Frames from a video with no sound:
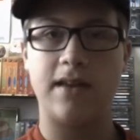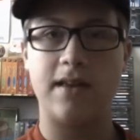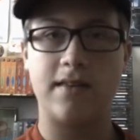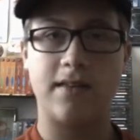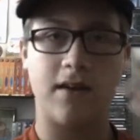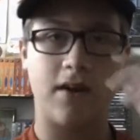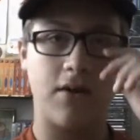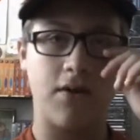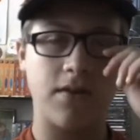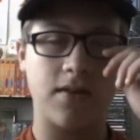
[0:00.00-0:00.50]

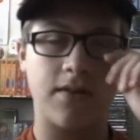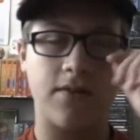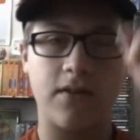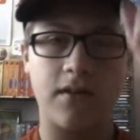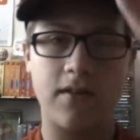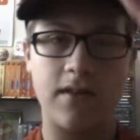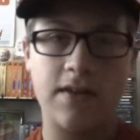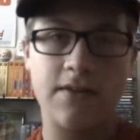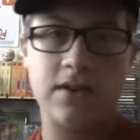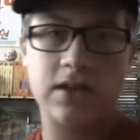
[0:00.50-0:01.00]
He's a host of
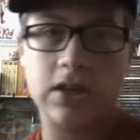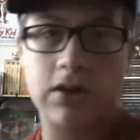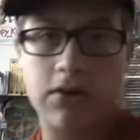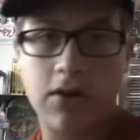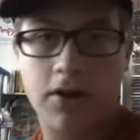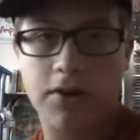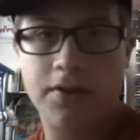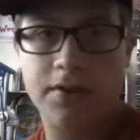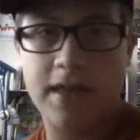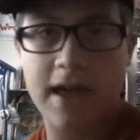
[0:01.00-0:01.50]
a TV show
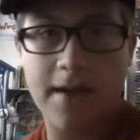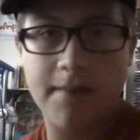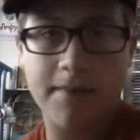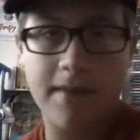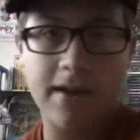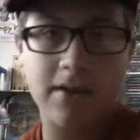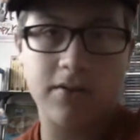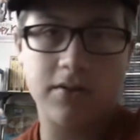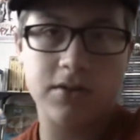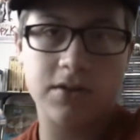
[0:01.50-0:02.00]
called That
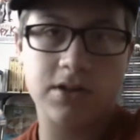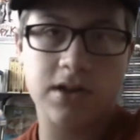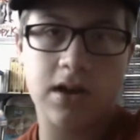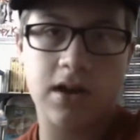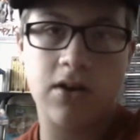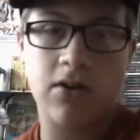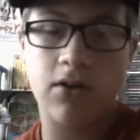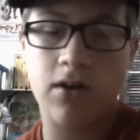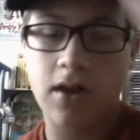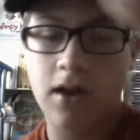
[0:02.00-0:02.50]
Metal
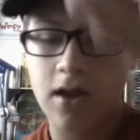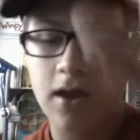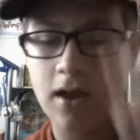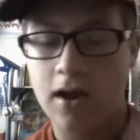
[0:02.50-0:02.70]
Show.